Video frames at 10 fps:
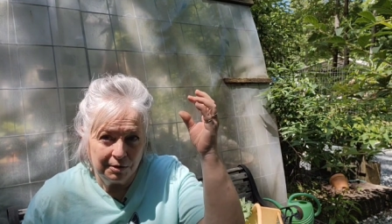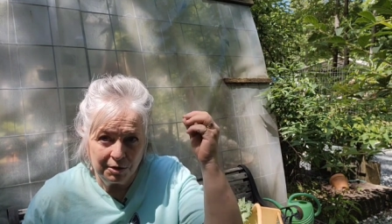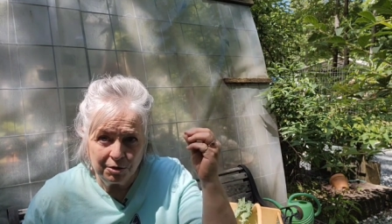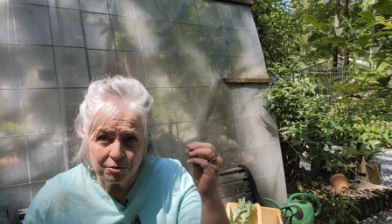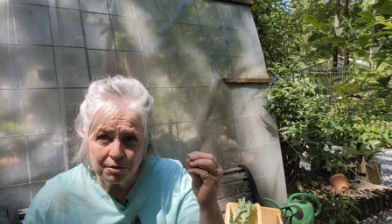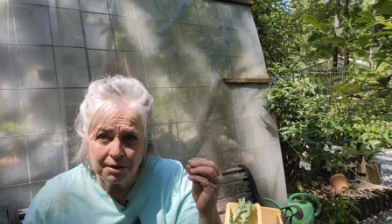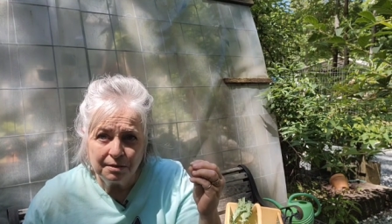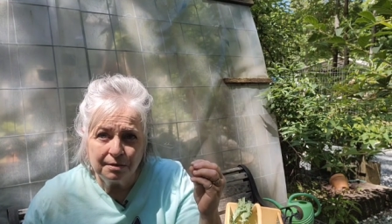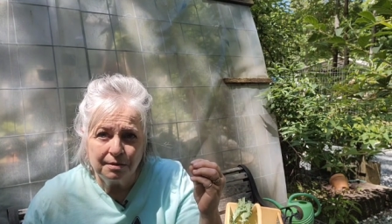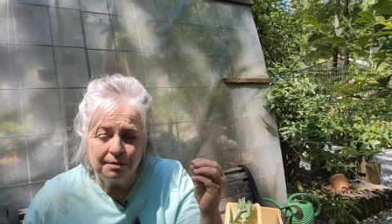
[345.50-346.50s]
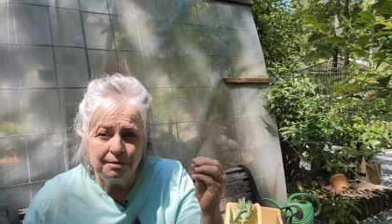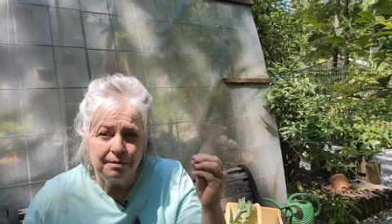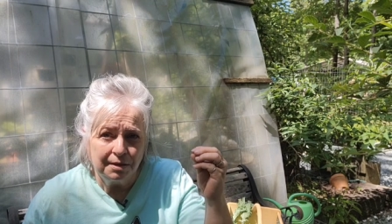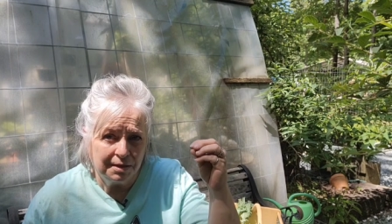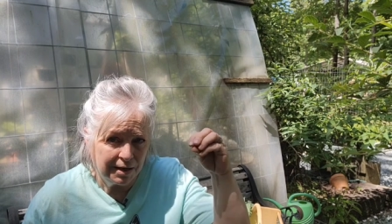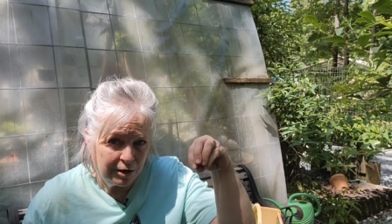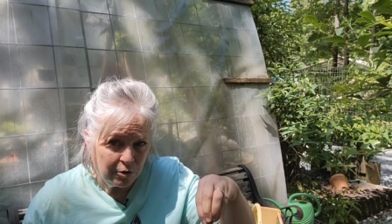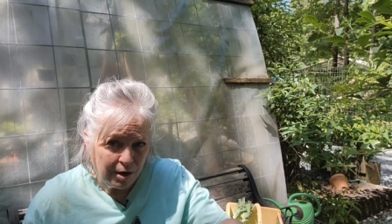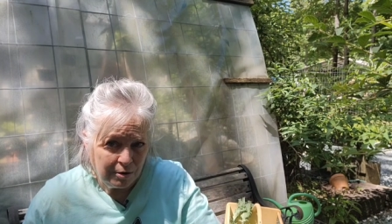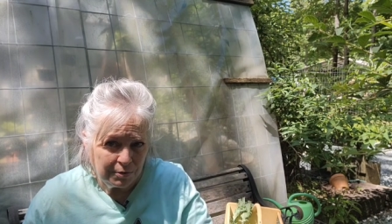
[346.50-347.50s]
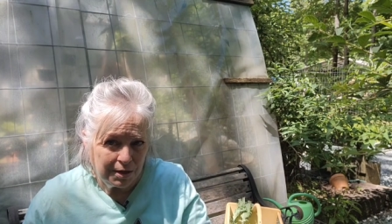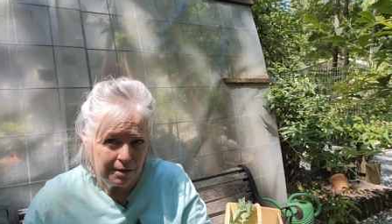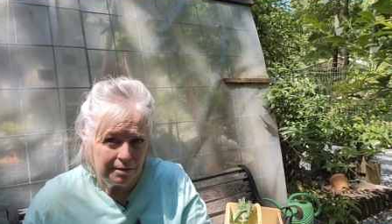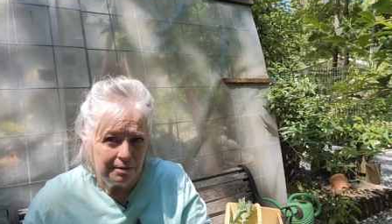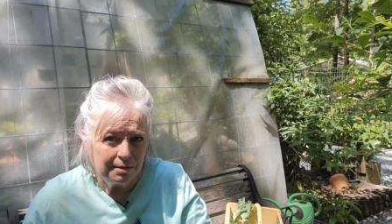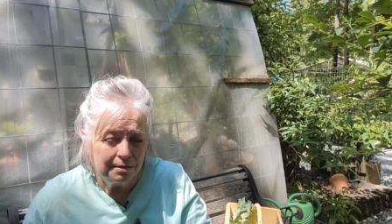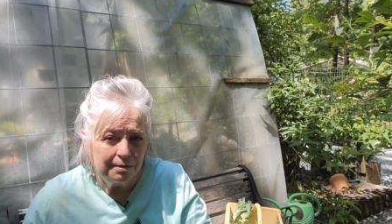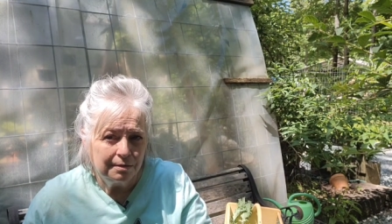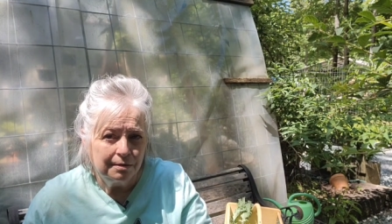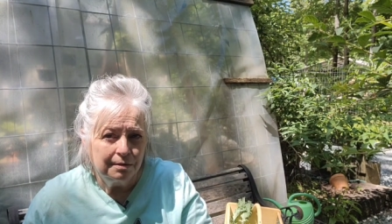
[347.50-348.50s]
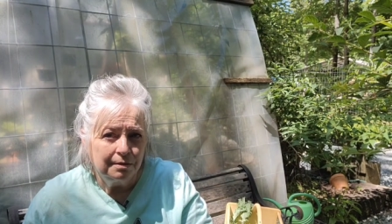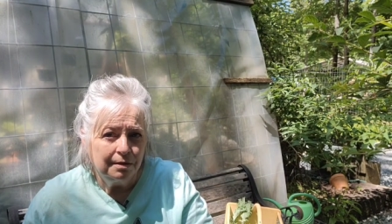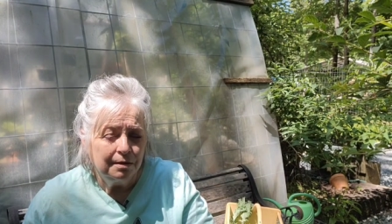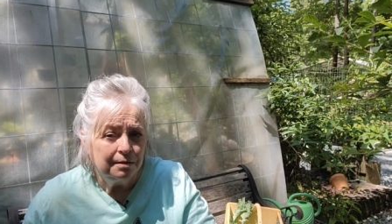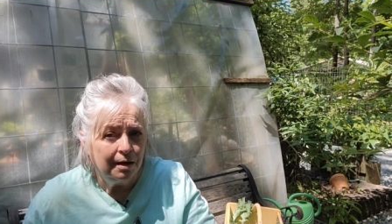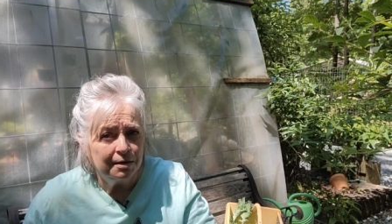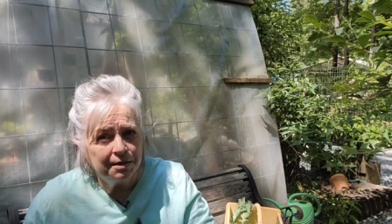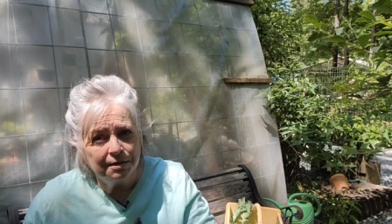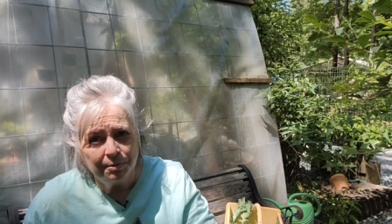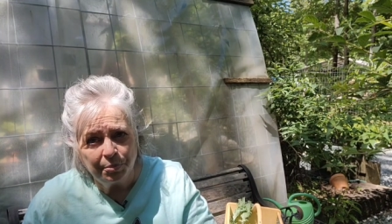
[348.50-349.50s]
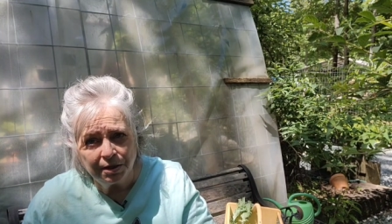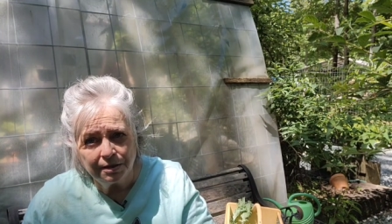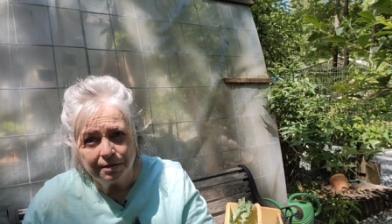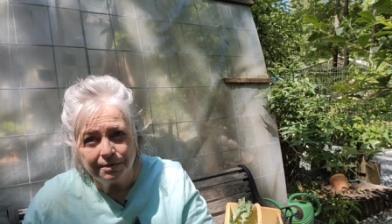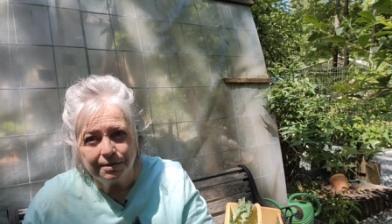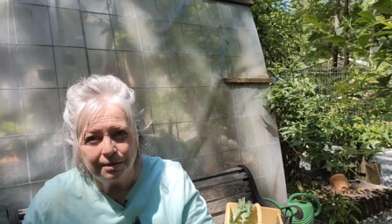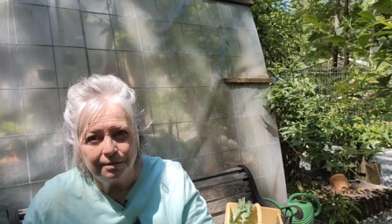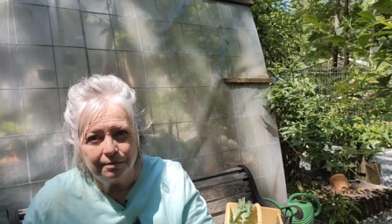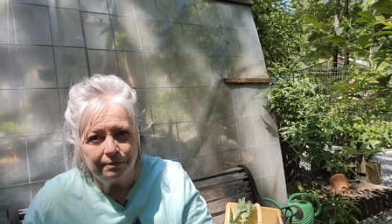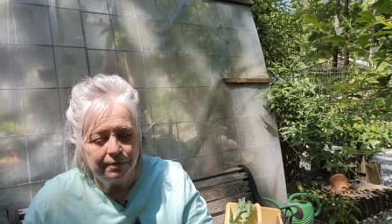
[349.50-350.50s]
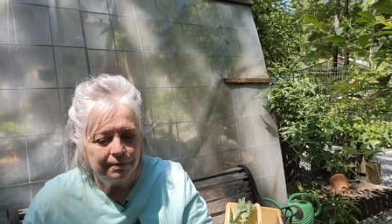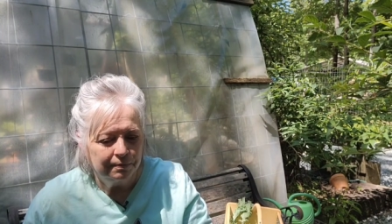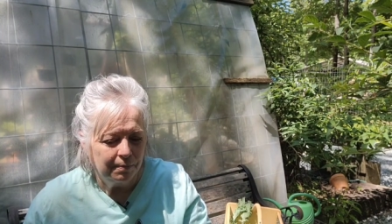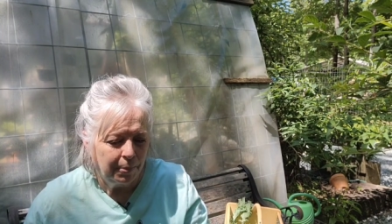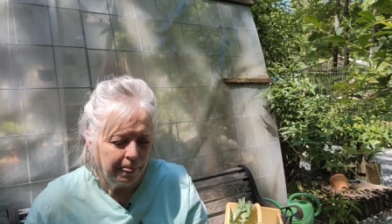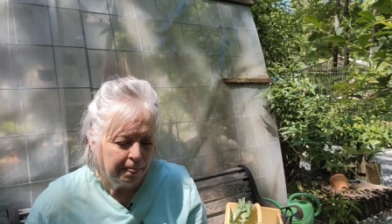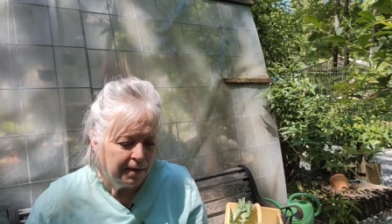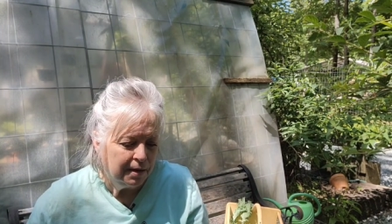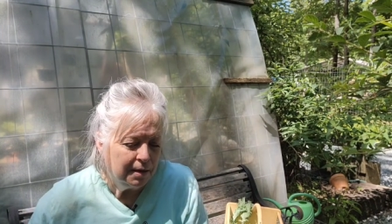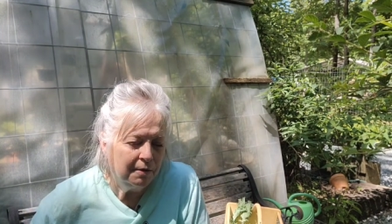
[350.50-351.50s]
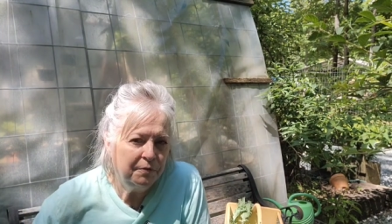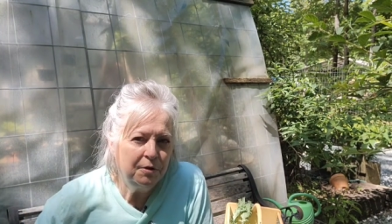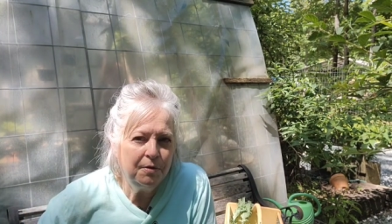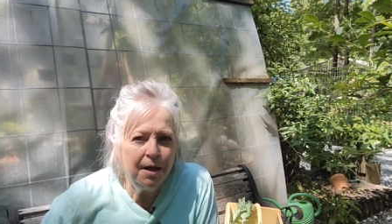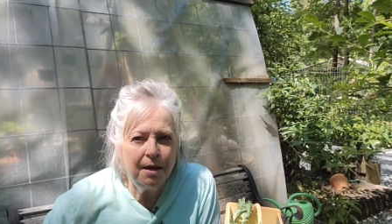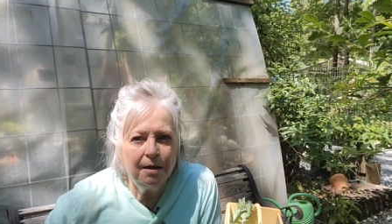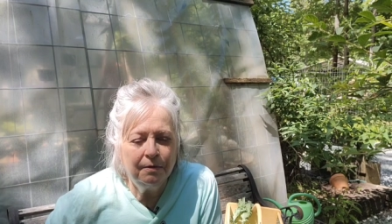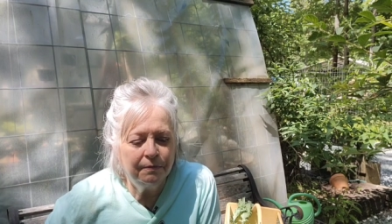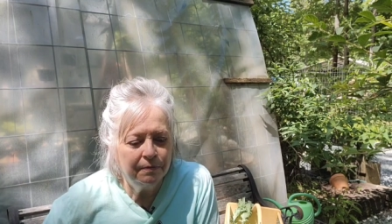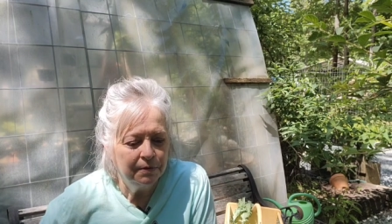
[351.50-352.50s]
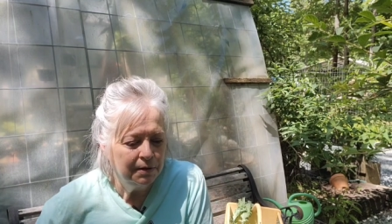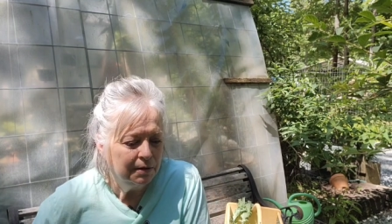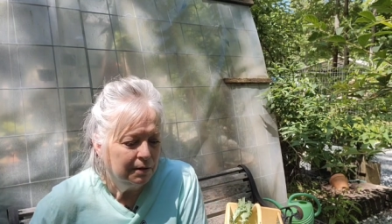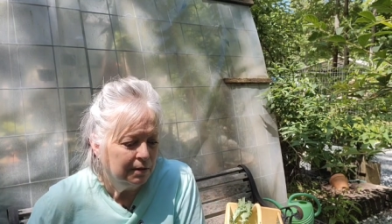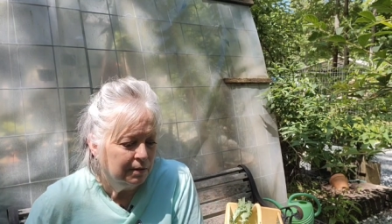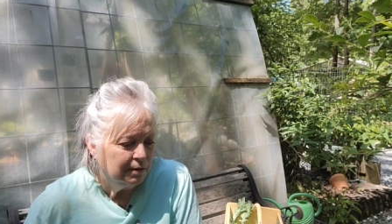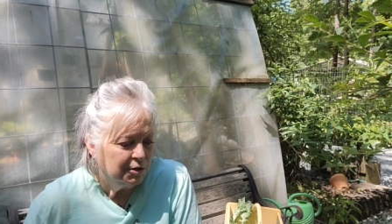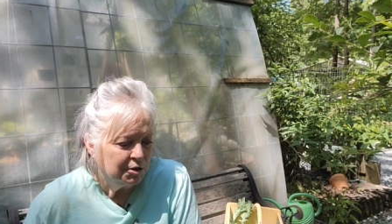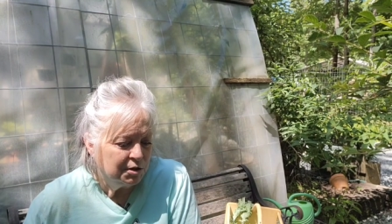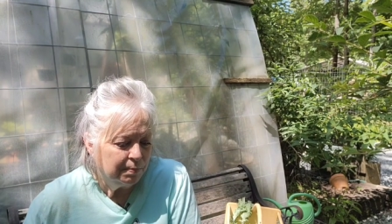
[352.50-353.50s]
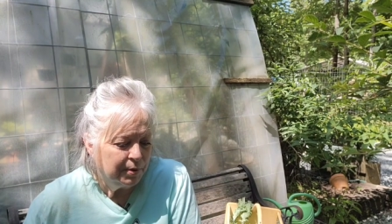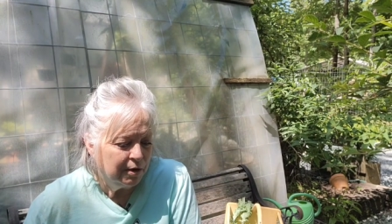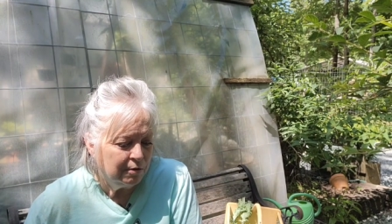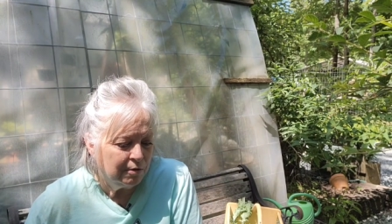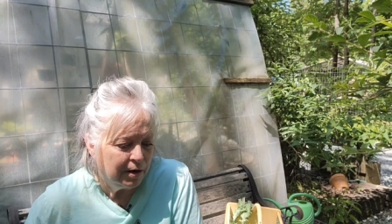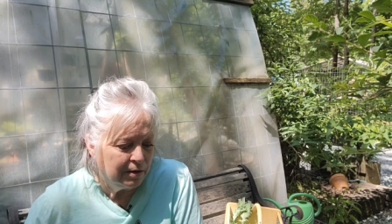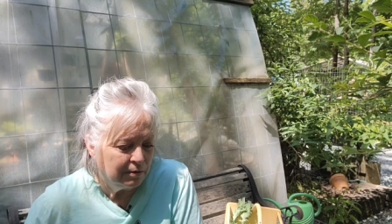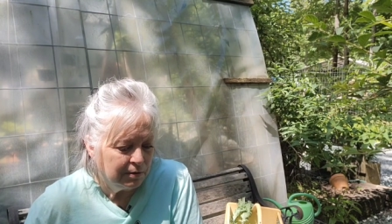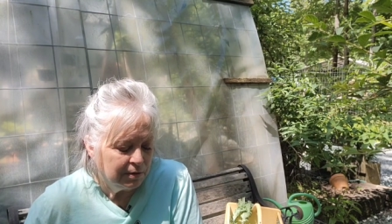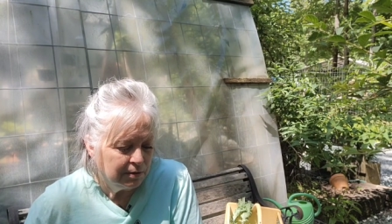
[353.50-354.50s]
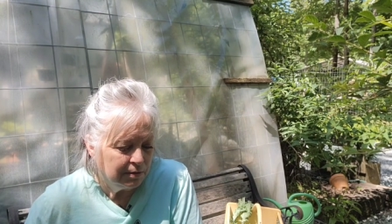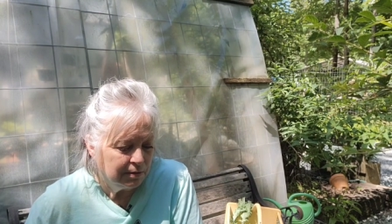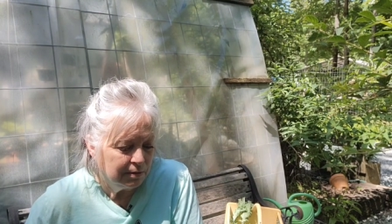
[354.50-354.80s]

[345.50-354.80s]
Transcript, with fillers: the nutrients that that ground needs not to deplete itself. If you have just bare ground